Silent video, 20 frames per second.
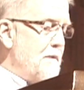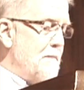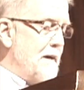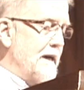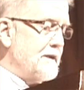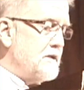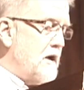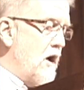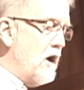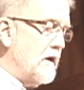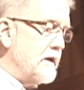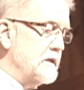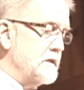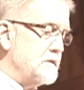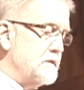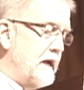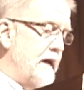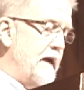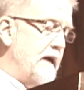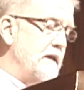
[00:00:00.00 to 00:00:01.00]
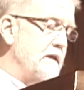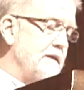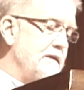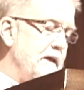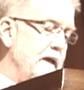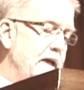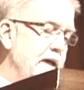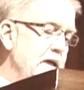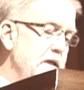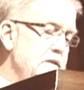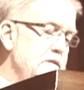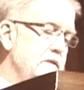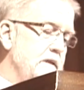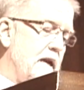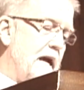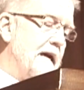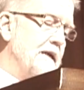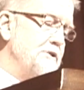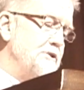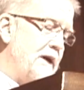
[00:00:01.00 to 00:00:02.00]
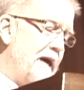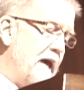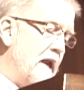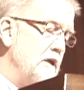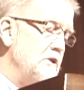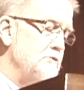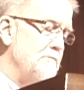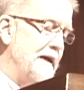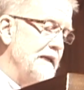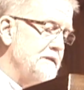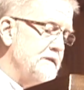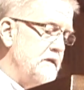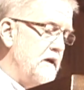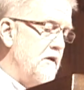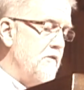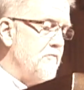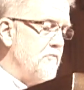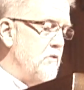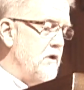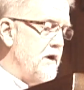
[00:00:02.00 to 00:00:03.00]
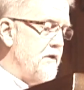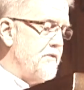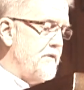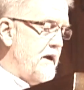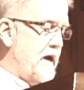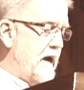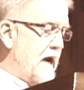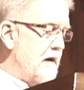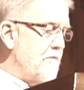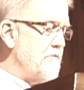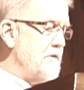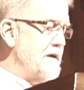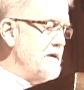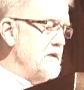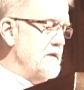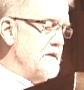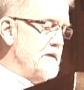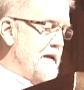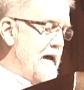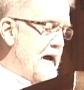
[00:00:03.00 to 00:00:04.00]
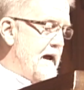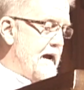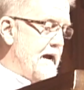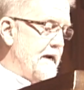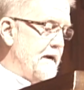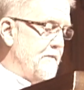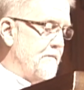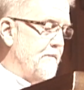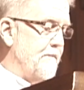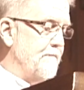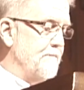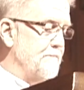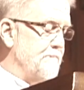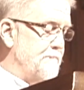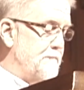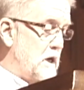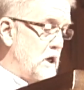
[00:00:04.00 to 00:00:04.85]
I'll wrap up my talk in saying the things that I challenge myself with every day.